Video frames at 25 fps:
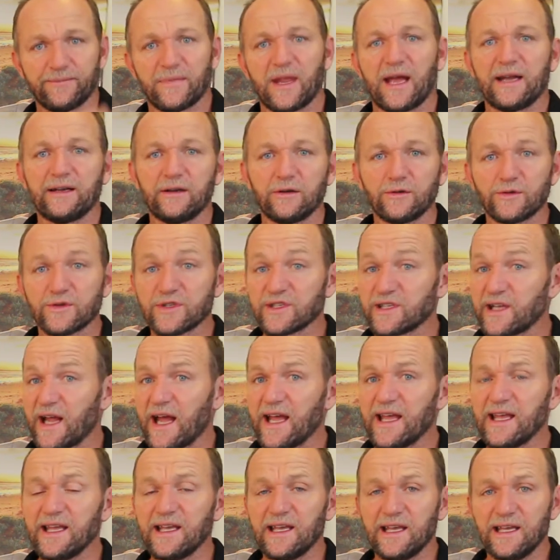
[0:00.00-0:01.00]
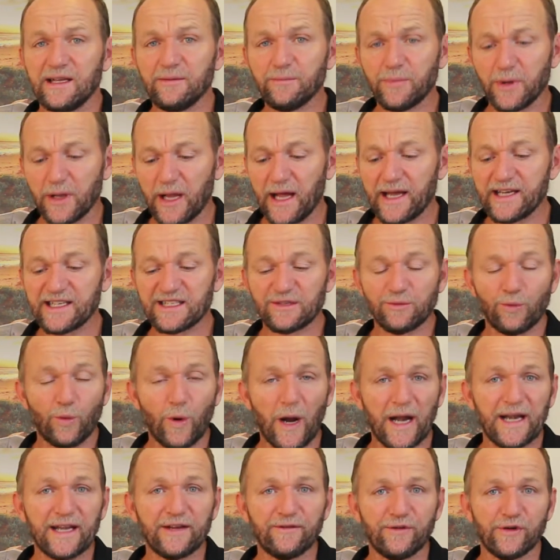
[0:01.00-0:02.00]
and it'll stay in place
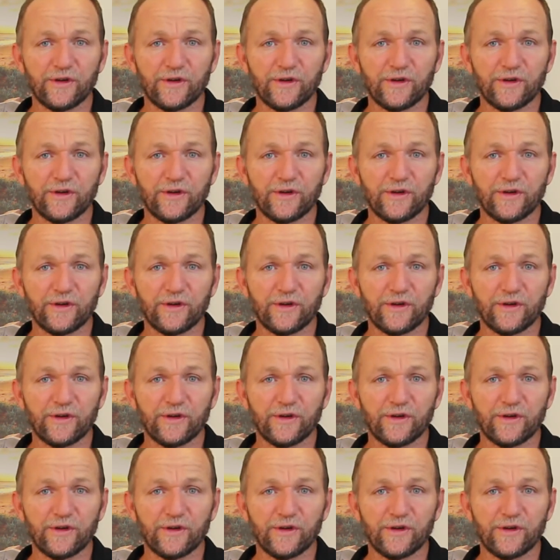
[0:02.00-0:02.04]
waiting